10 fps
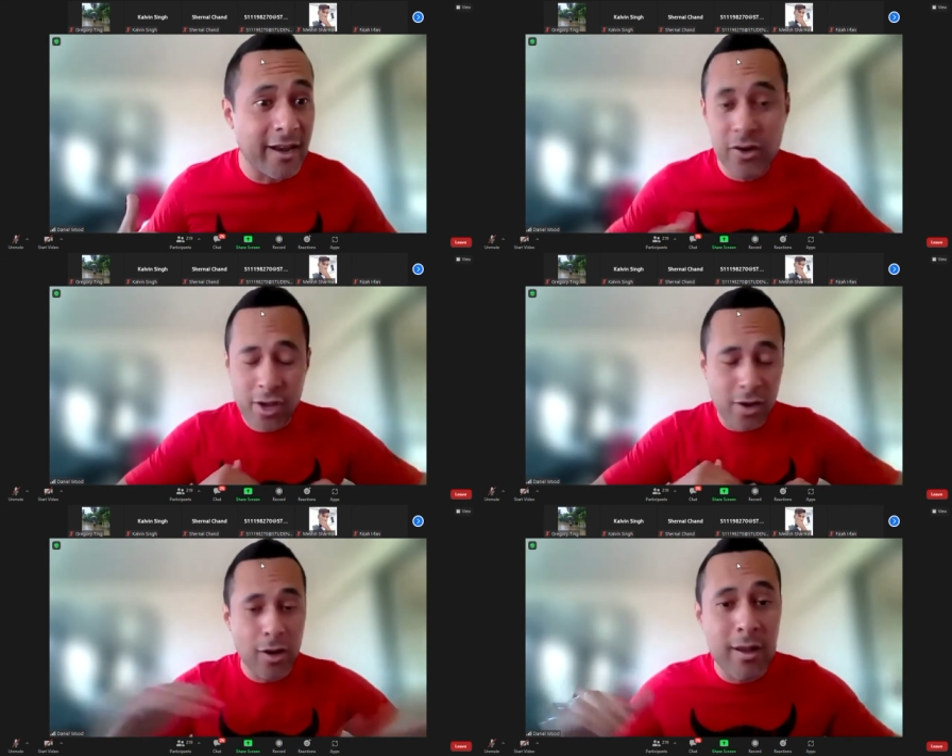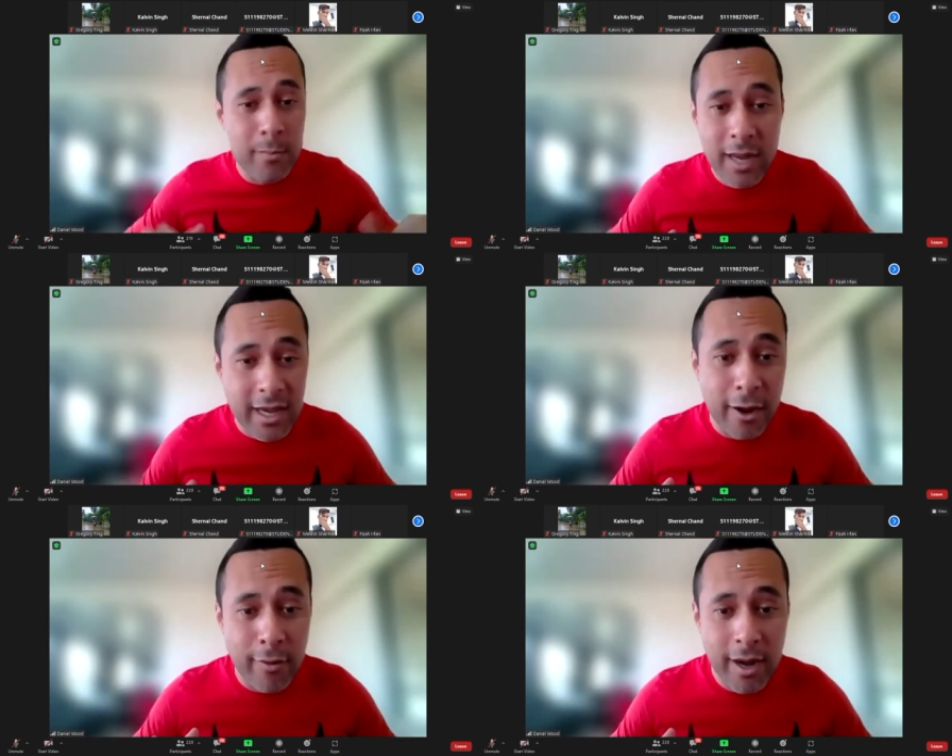You're no longer
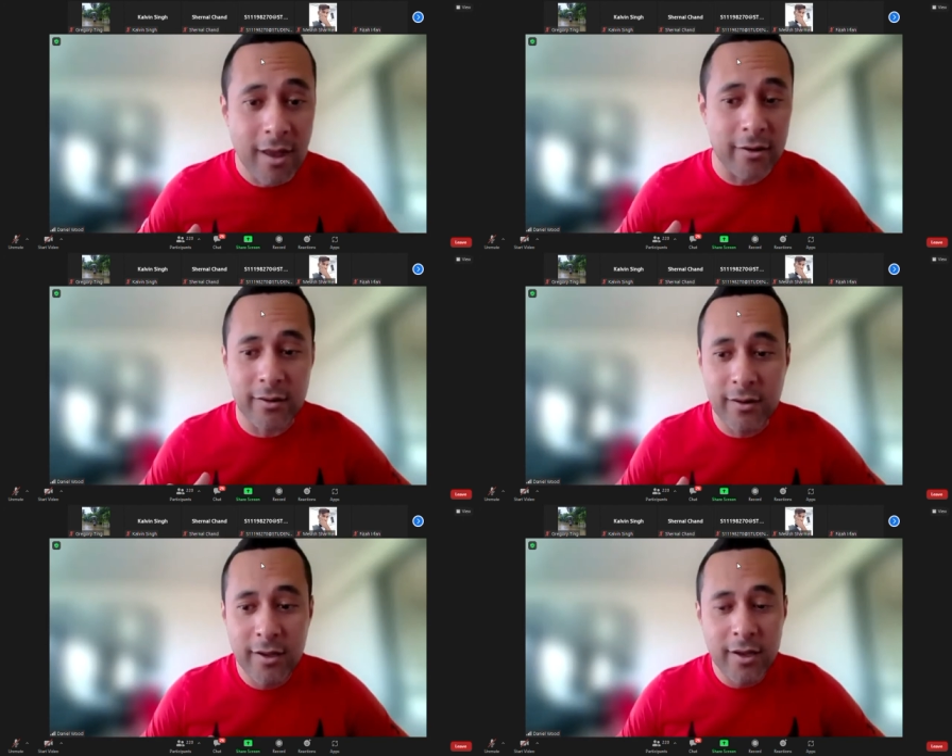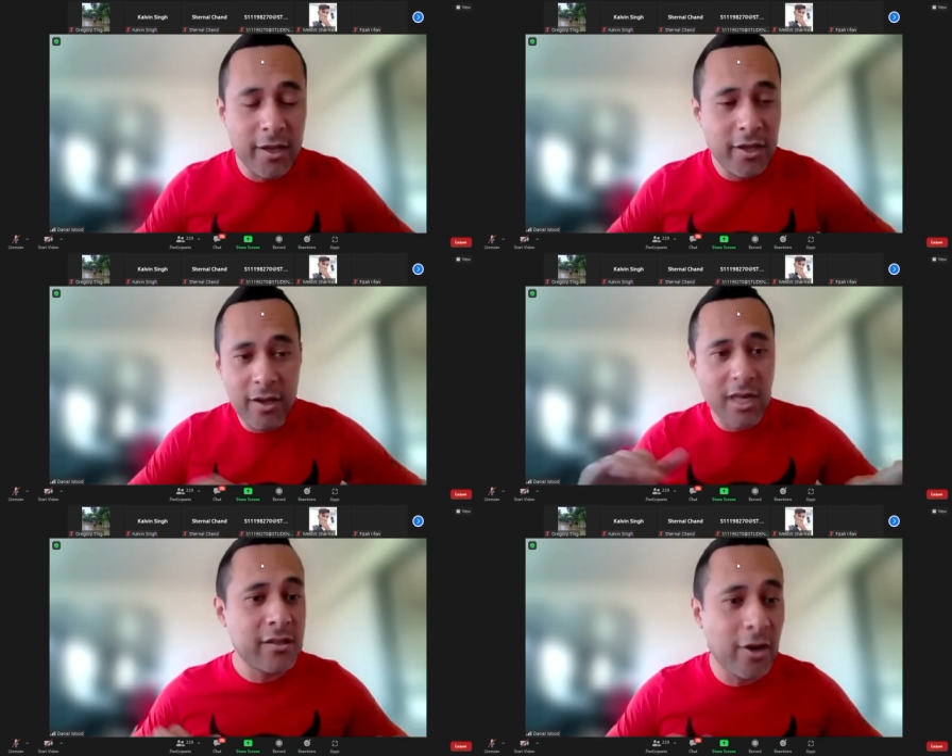mucking around. You
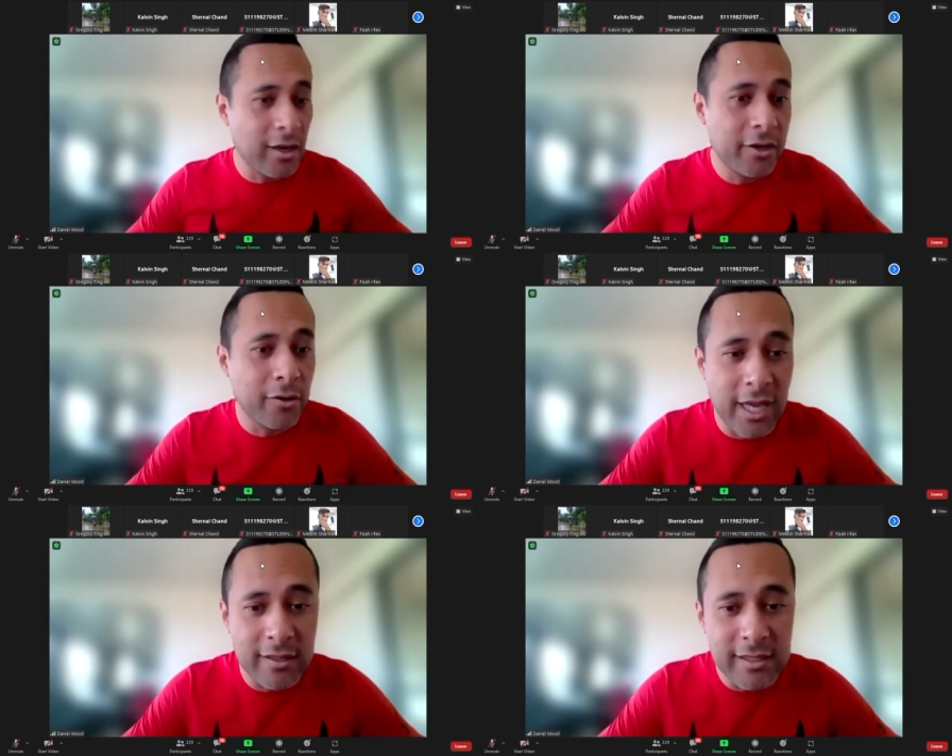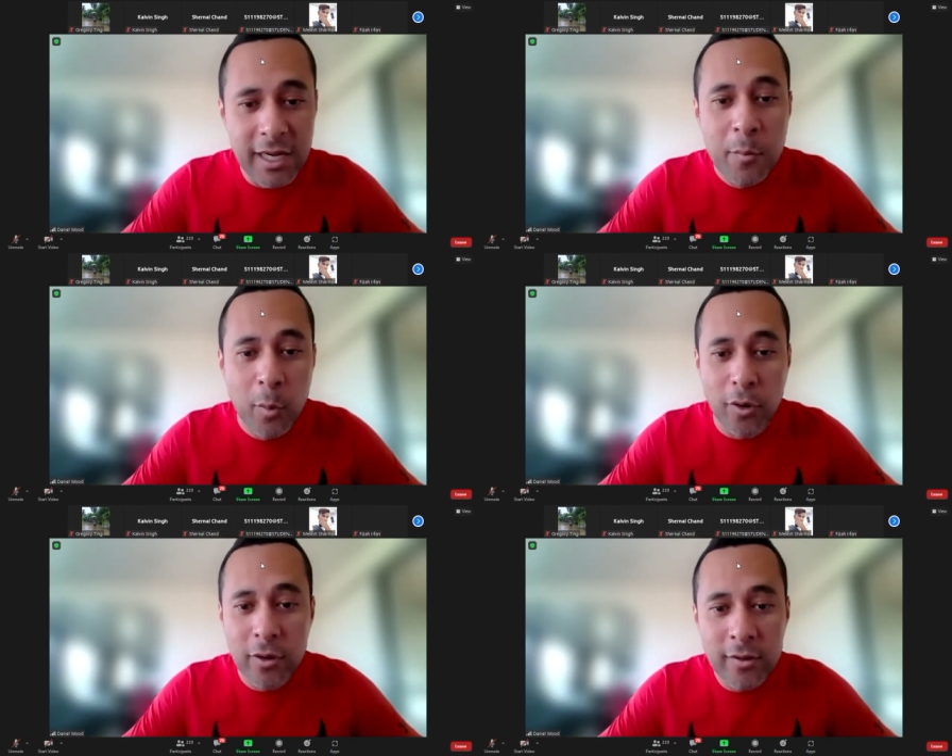guys are not little kids anymore.